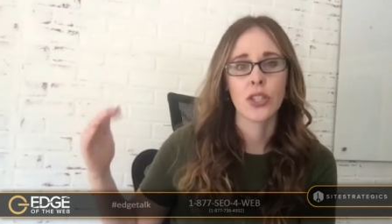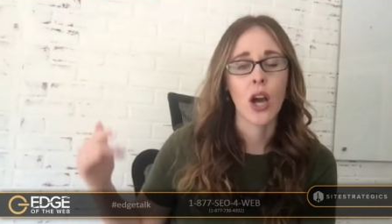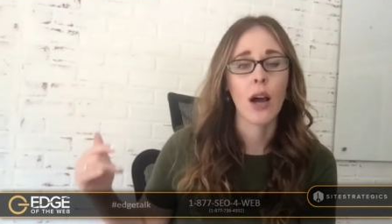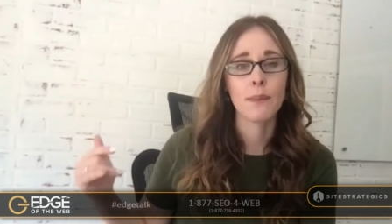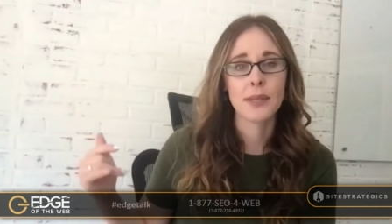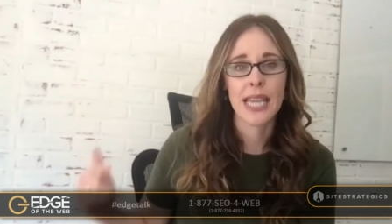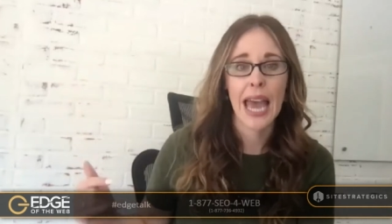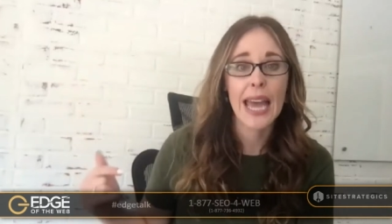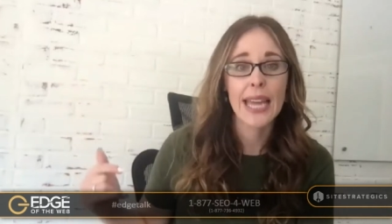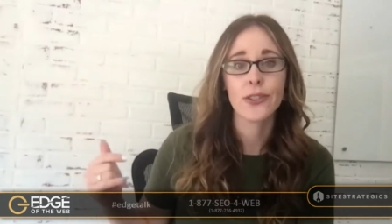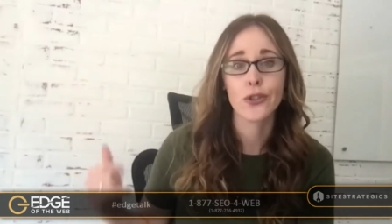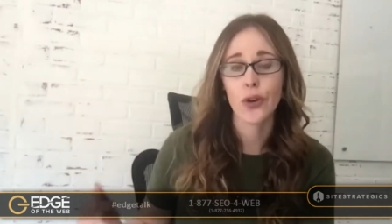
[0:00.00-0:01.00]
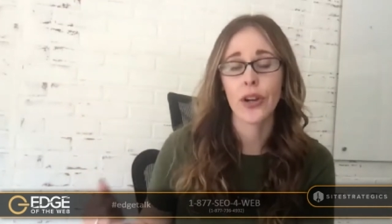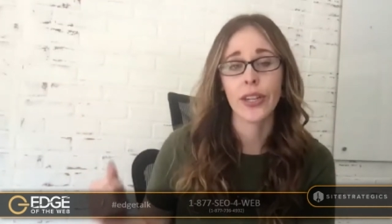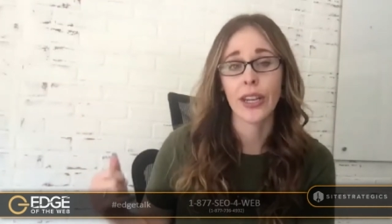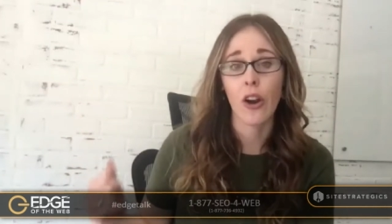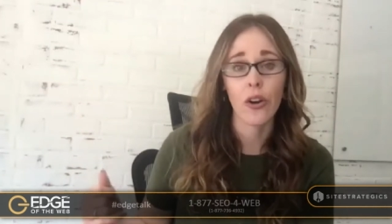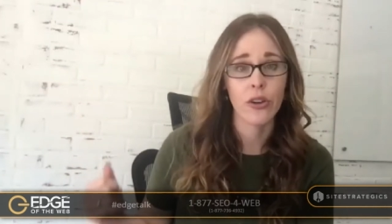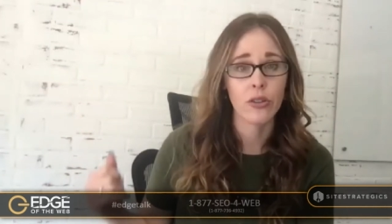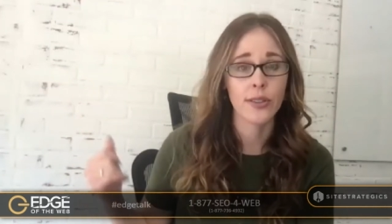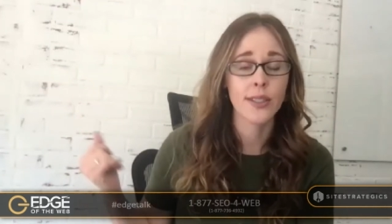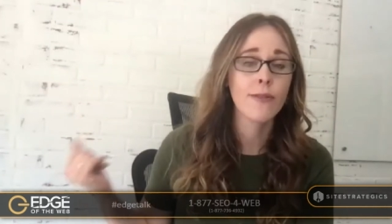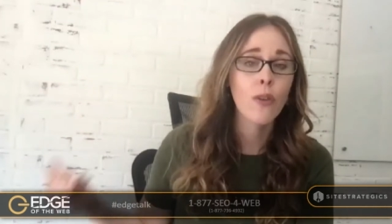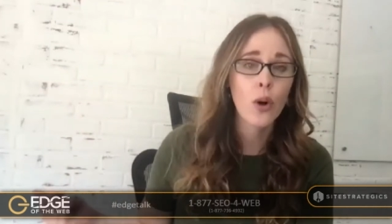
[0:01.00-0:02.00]
the top 10 trending
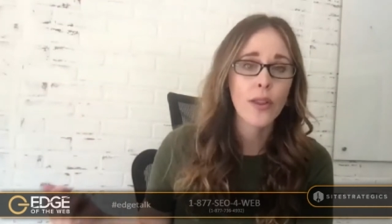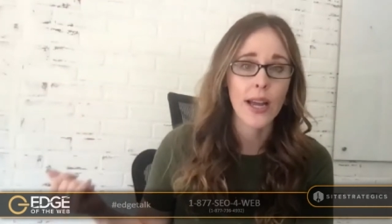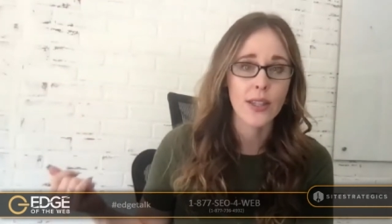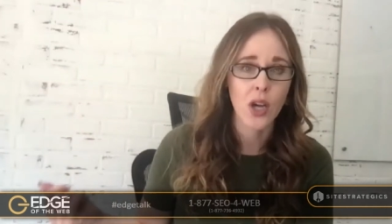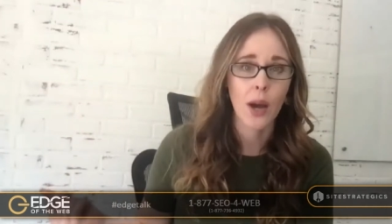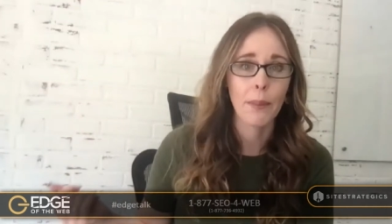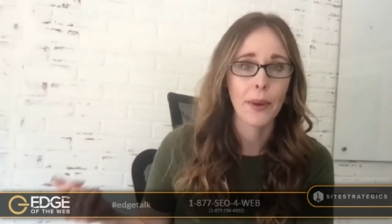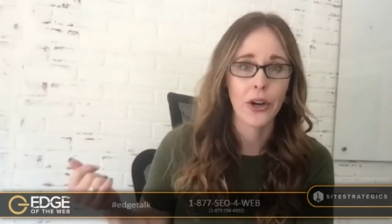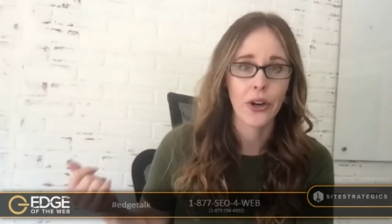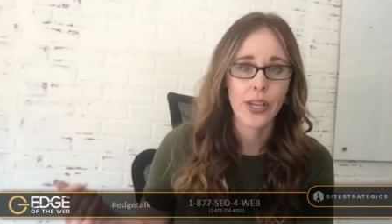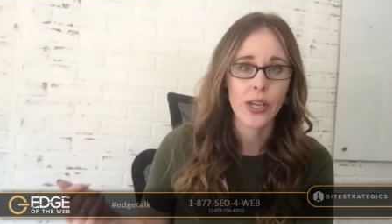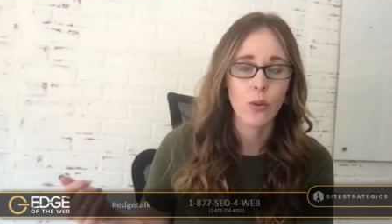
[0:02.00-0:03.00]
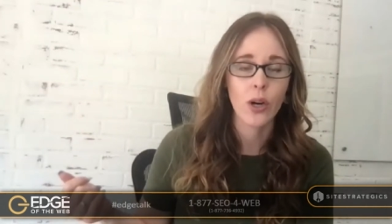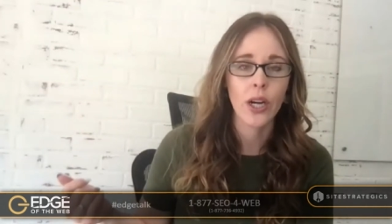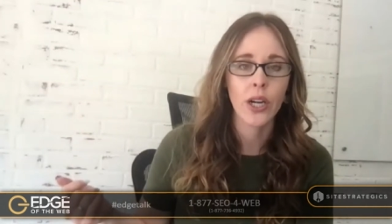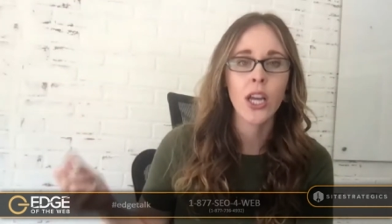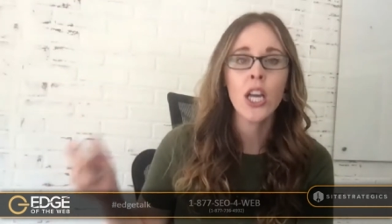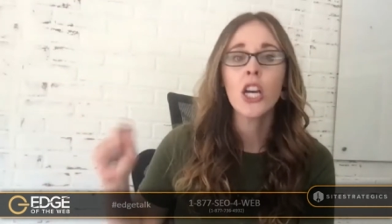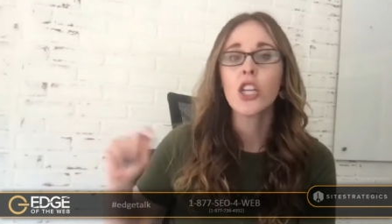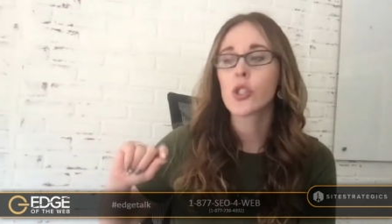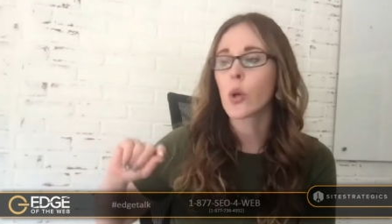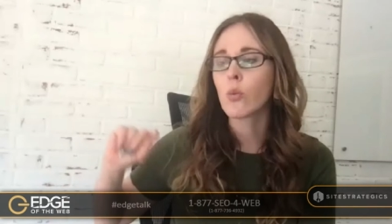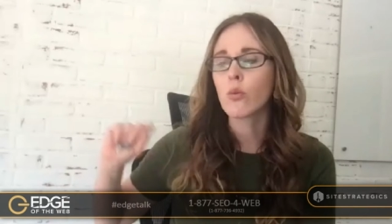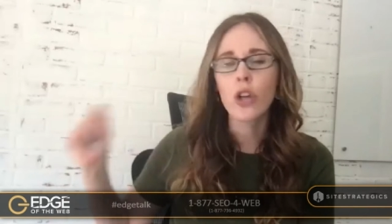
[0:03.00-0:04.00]
articles for that topic or keyword.
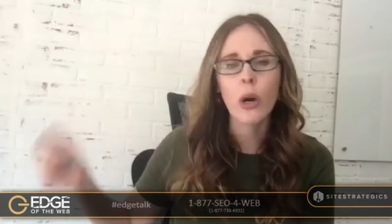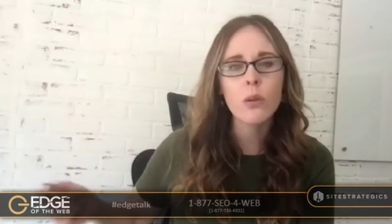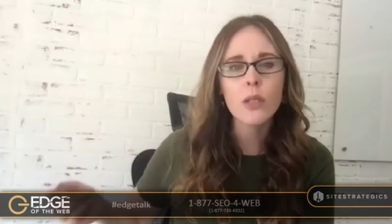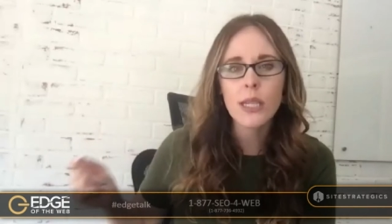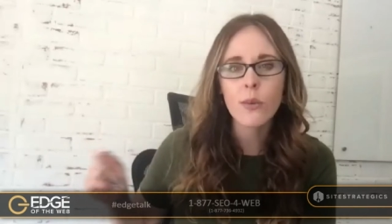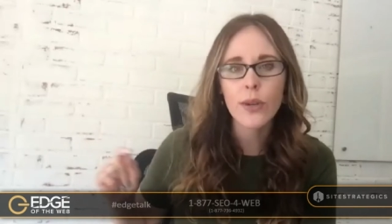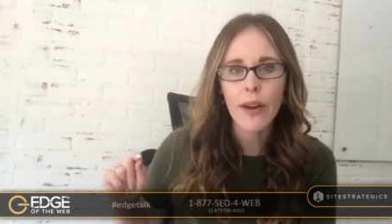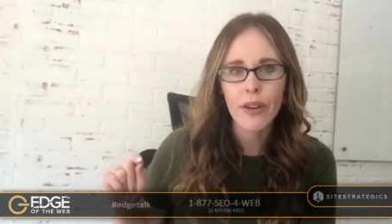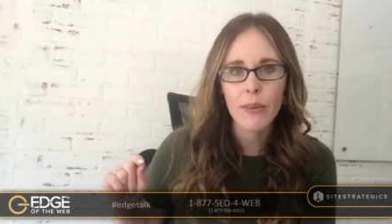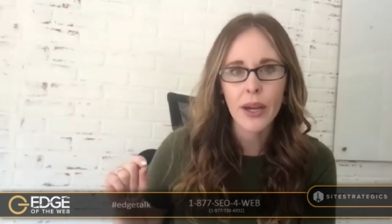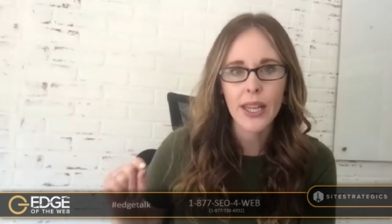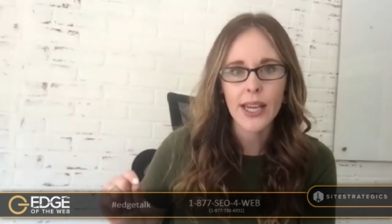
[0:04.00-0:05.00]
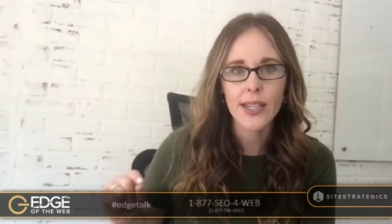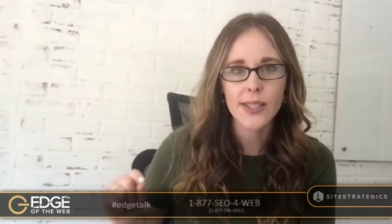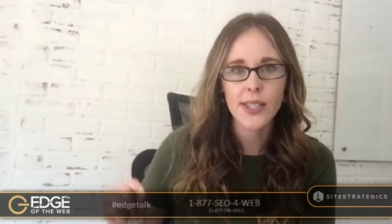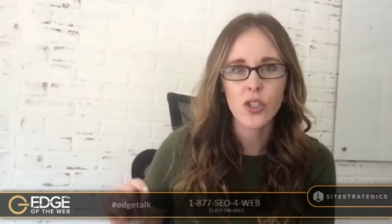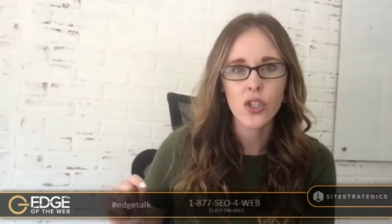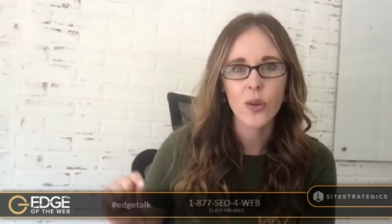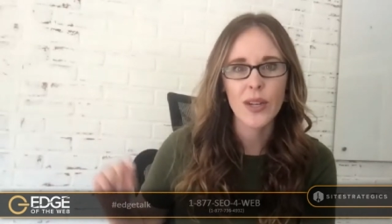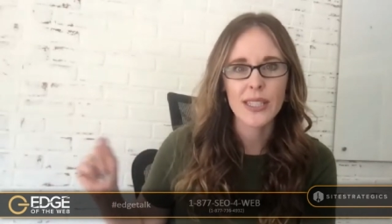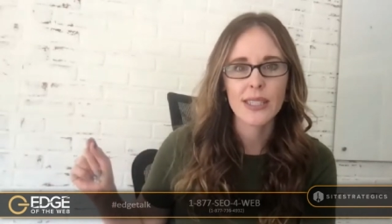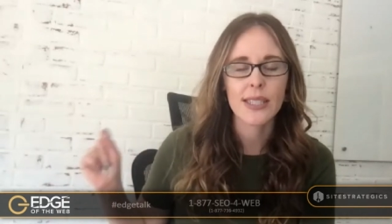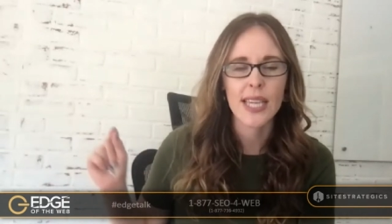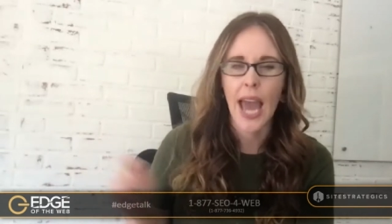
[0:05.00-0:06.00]
So go see what everybody else is
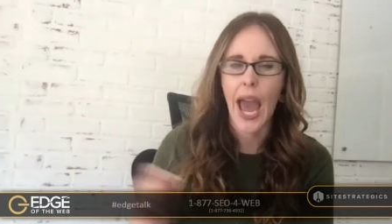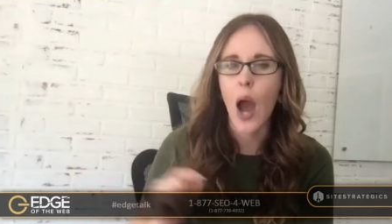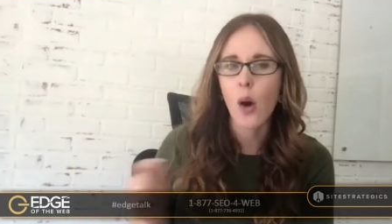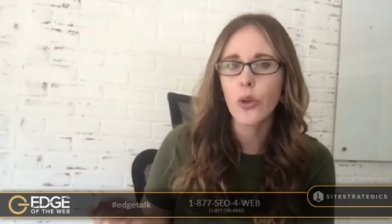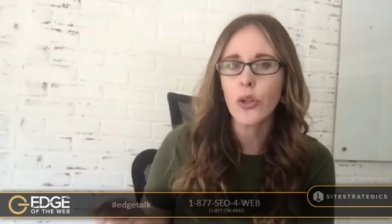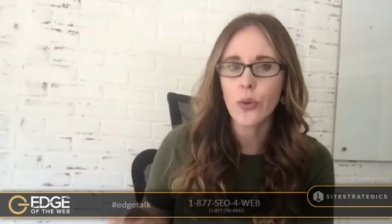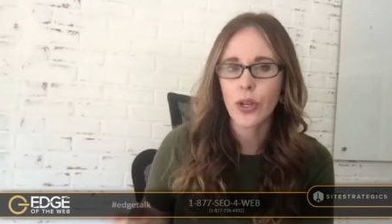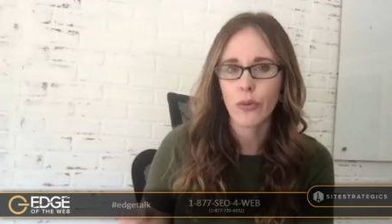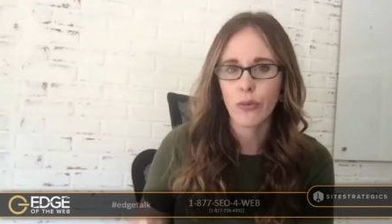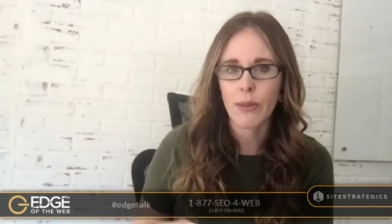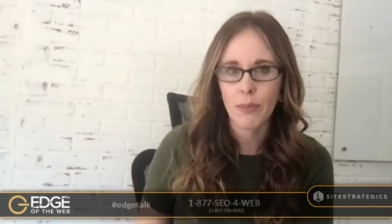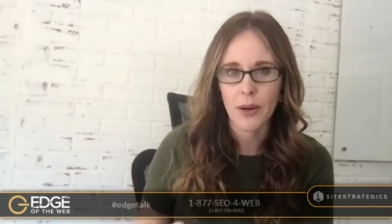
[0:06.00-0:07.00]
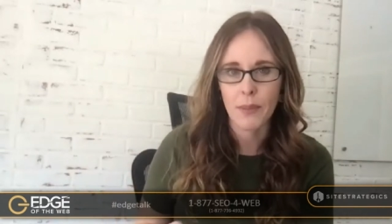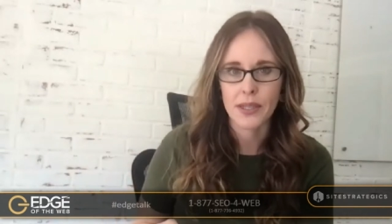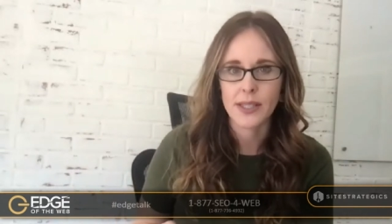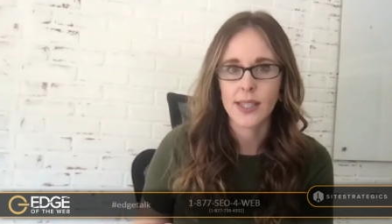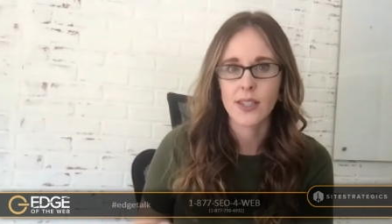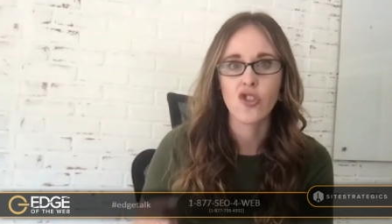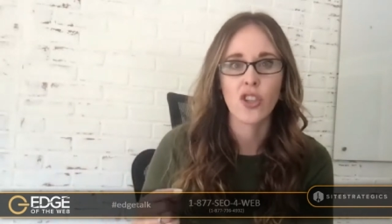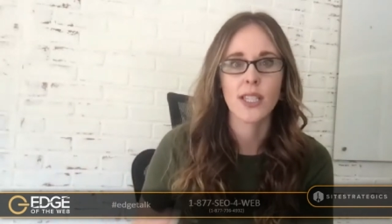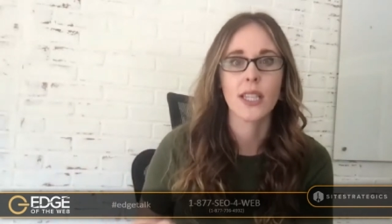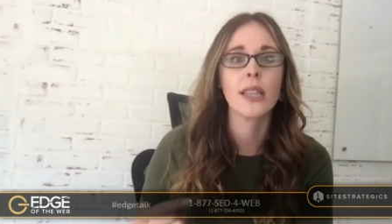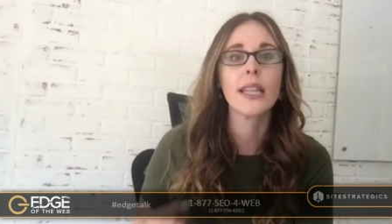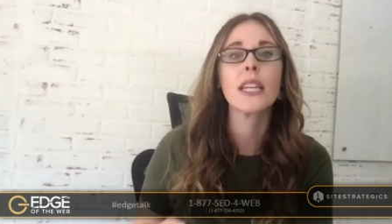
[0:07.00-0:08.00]
doing to see how you can repurpose this
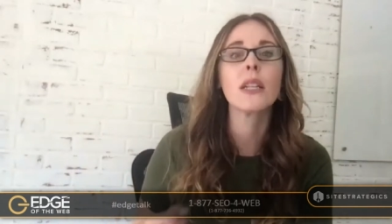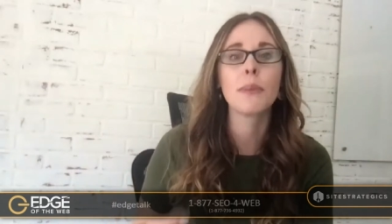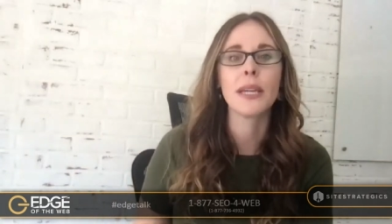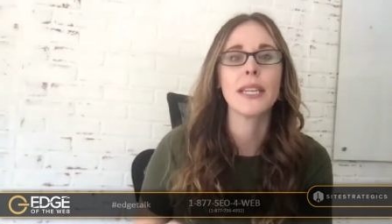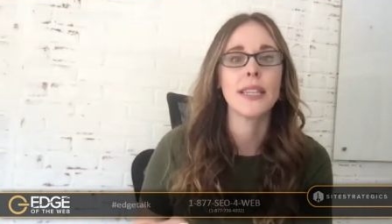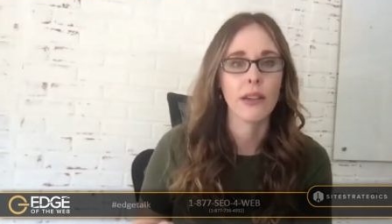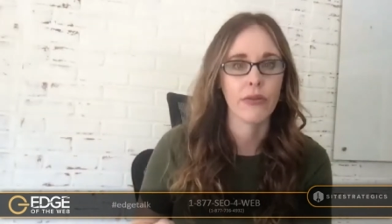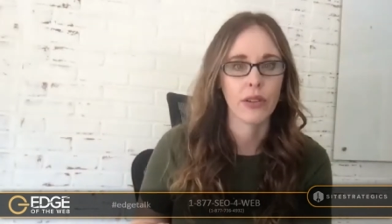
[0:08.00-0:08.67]
just a little bit